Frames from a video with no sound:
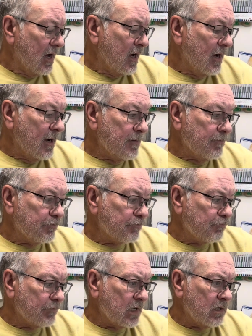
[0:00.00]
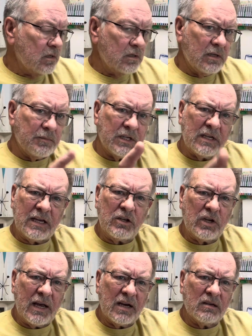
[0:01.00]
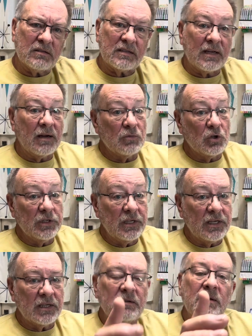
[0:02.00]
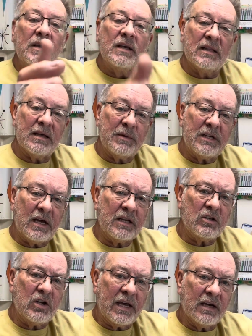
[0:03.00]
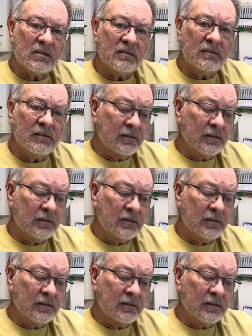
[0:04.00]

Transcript: Let me take you down. See, I'm doing it again. Let me take you down,